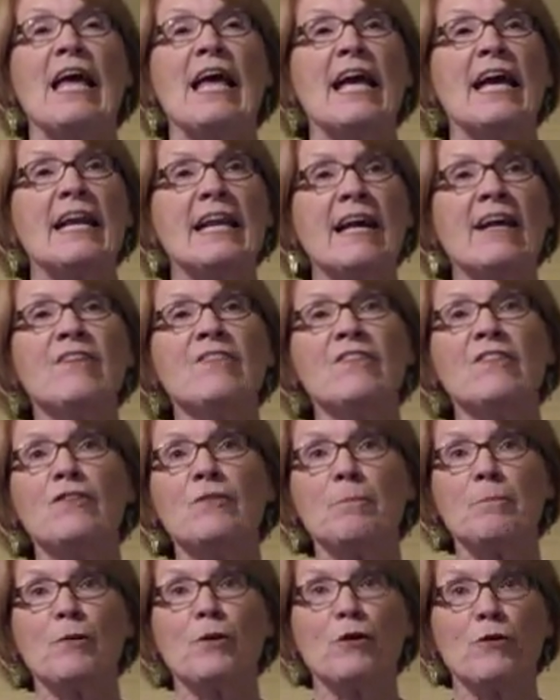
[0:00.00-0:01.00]
And as
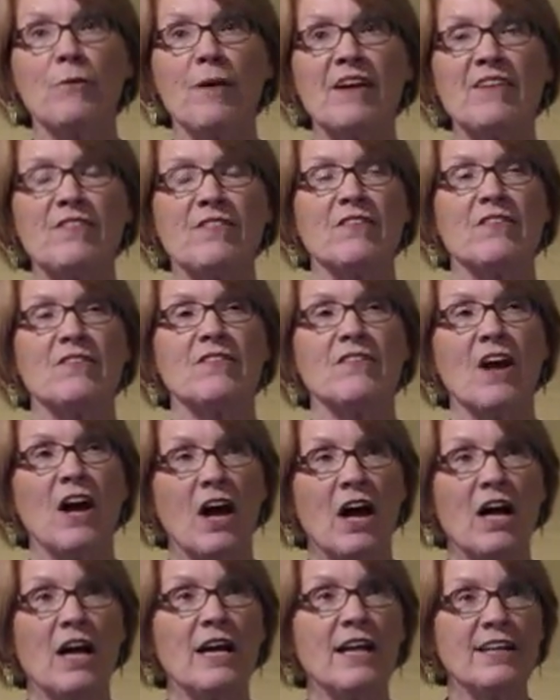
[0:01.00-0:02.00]
this progresses,
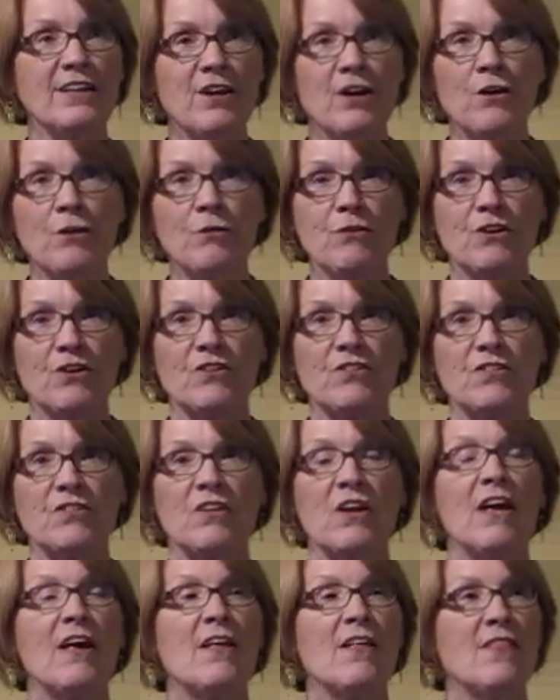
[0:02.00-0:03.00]
I notice
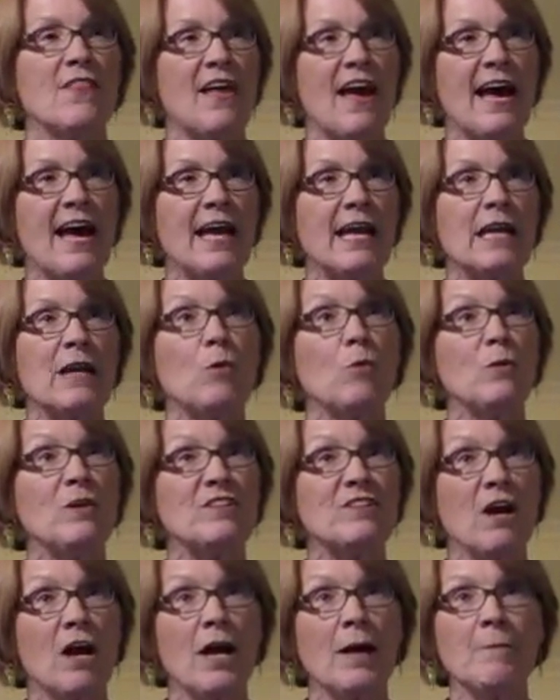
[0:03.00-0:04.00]
that when
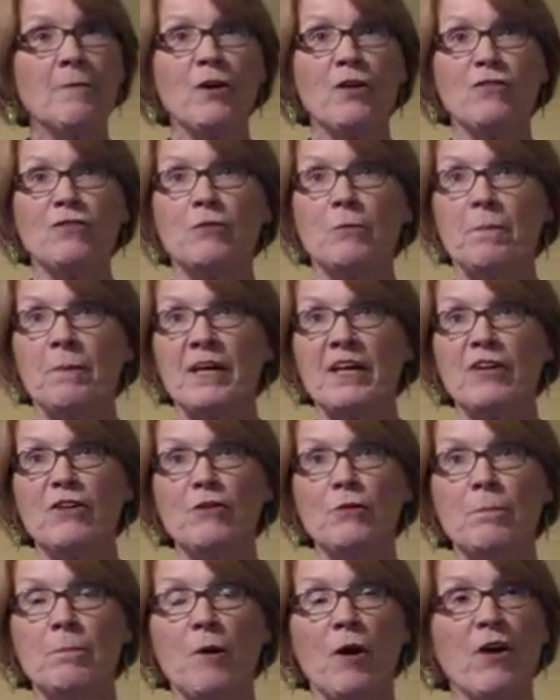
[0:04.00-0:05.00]
Tom goes to pick a
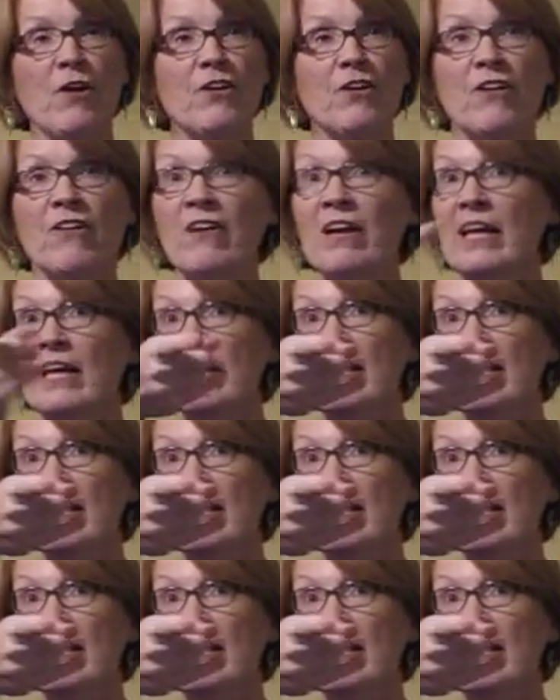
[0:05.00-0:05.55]
new partner,